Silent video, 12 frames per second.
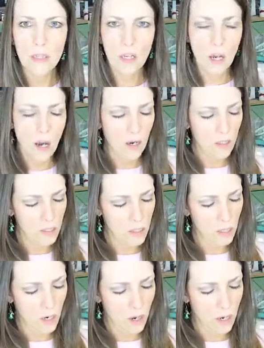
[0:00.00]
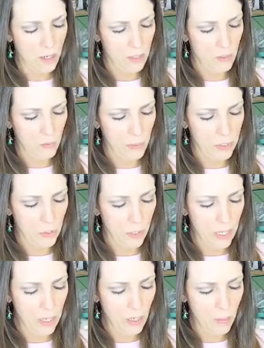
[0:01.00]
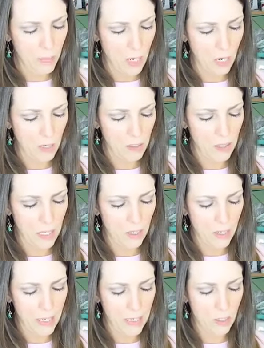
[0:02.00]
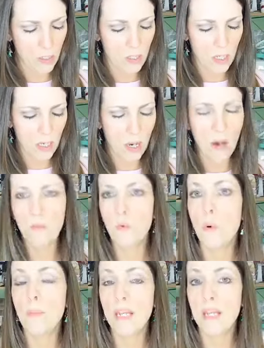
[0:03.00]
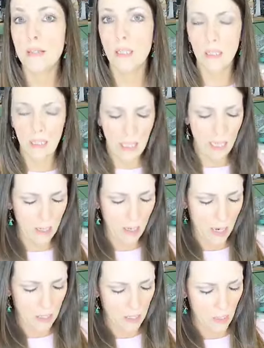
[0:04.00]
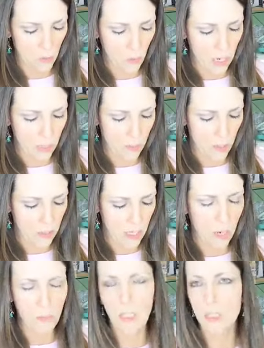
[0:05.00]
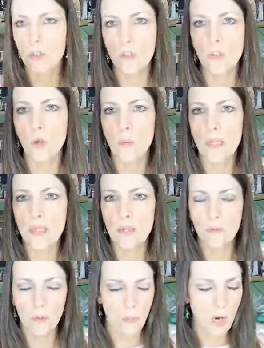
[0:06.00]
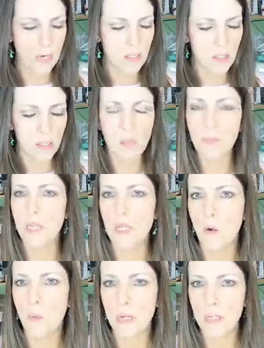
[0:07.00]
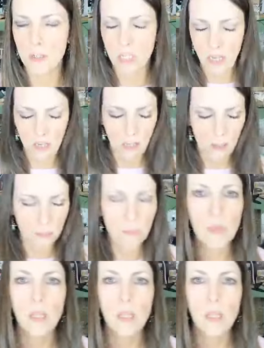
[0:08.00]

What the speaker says: the cost on Retreat in a Box and Occasions Kickoff will be in the link. I didn't write them all down because there's so many different prices depending on what you're taking.